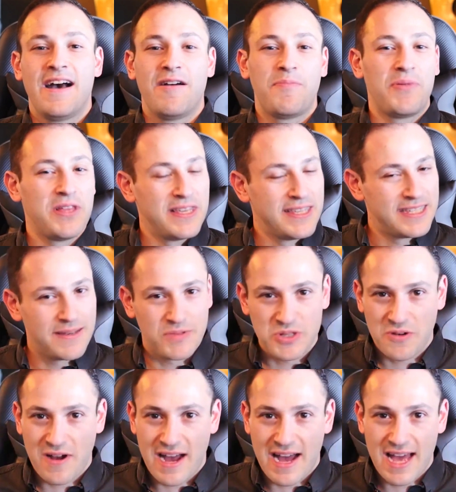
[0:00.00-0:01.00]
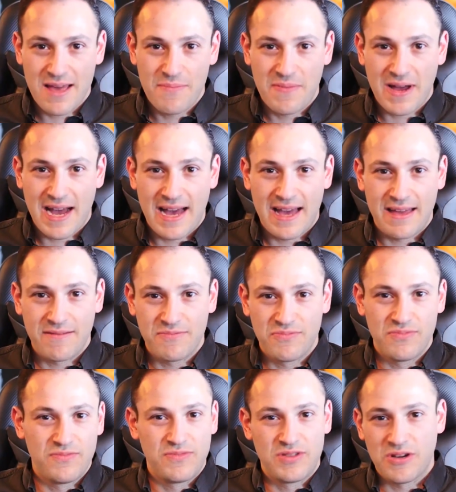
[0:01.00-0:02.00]
please subscribe. I
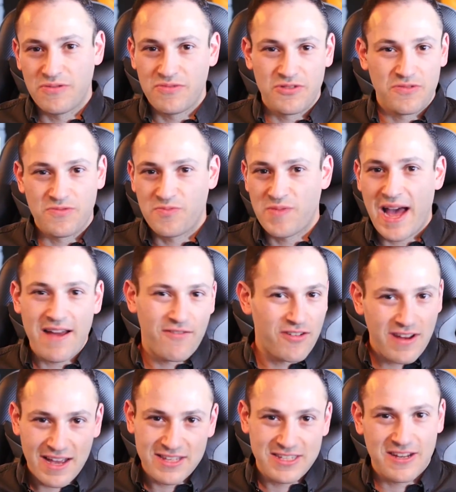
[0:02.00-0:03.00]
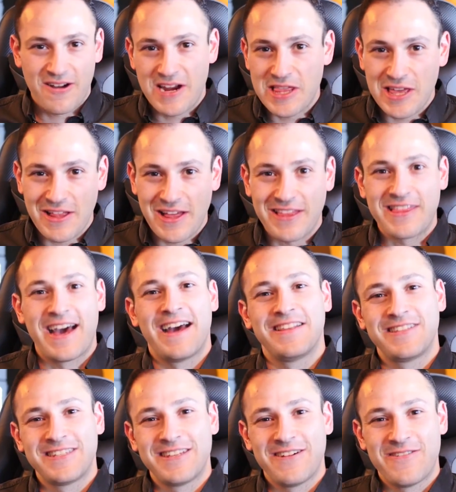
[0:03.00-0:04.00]
don't do advertising or anything like
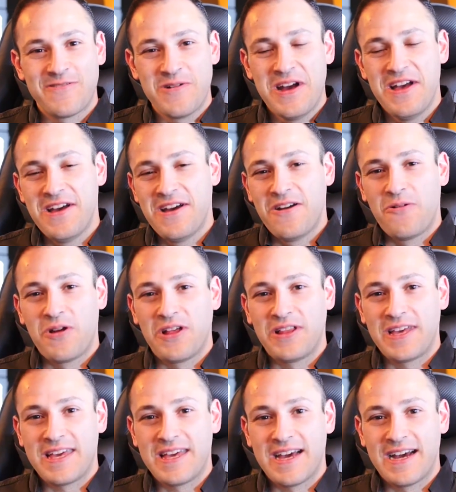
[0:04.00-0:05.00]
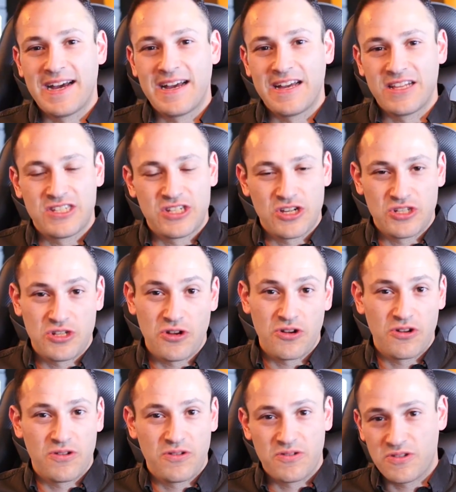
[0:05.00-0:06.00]
that, so really it's just
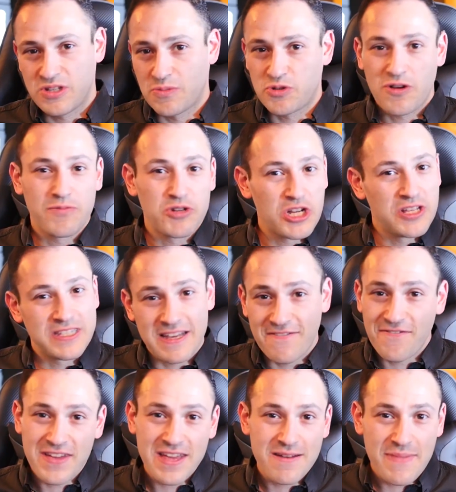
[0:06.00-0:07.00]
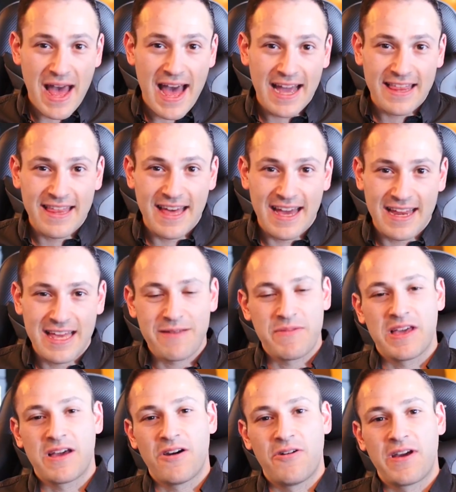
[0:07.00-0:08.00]
your subscriptions and feedback that keep
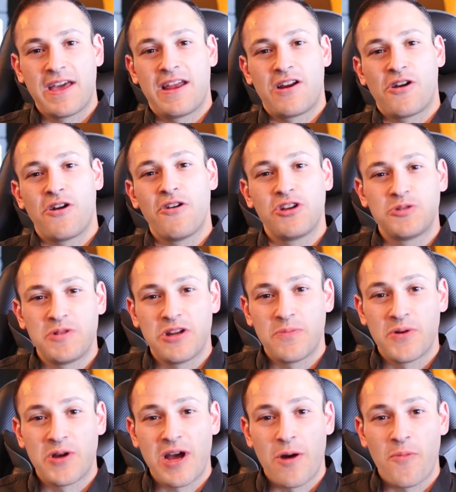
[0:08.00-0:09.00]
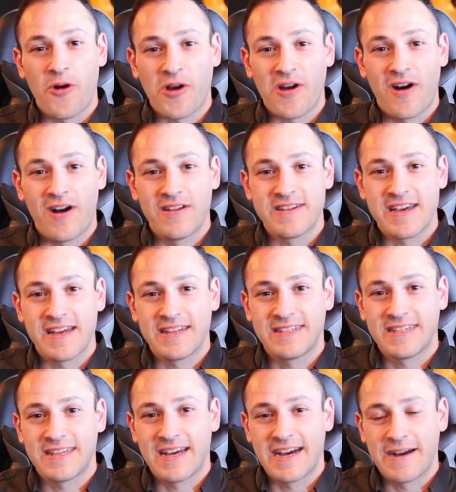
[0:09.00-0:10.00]
me going and encourage me to put out more
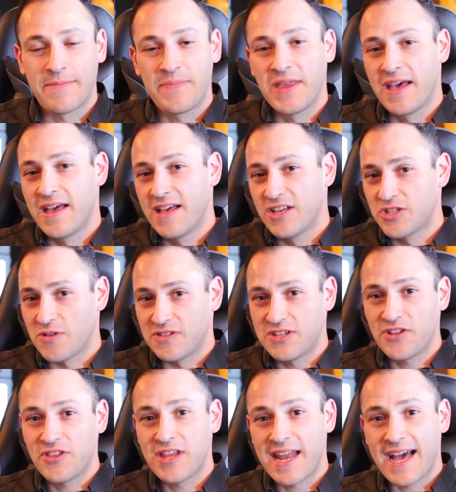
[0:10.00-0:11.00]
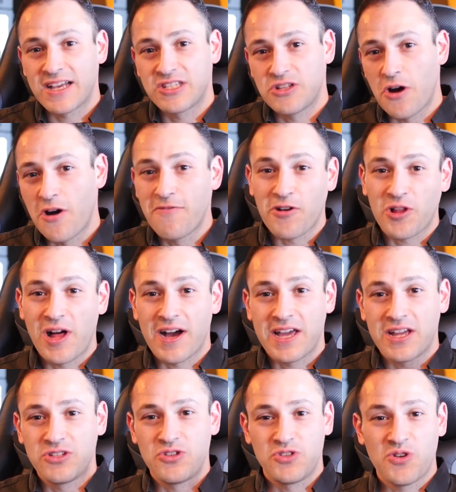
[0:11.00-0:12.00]
content. So until the next
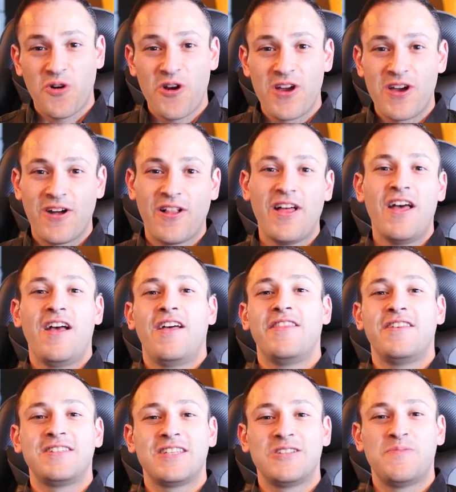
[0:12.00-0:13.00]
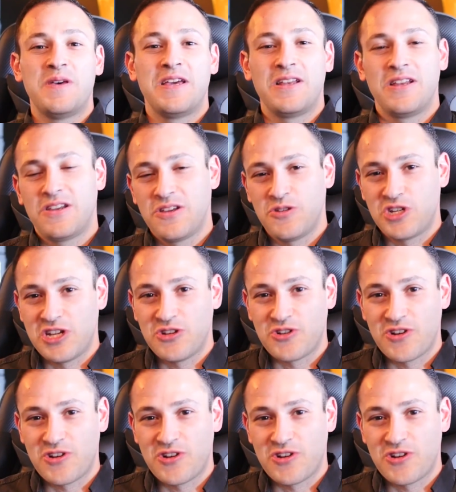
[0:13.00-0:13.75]
overclocking tutorial, this has been Eugene